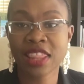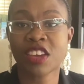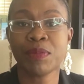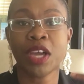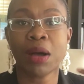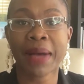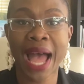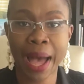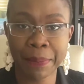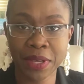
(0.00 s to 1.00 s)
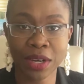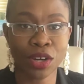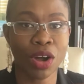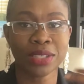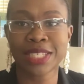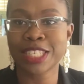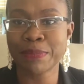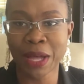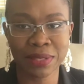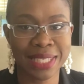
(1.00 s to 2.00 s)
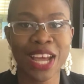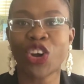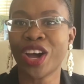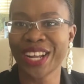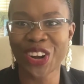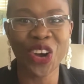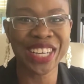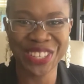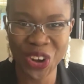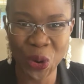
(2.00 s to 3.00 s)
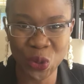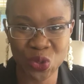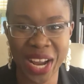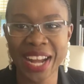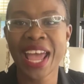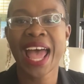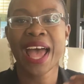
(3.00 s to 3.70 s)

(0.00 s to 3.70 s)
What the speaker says: They've become happier, gotten spouses, and on it goes, right?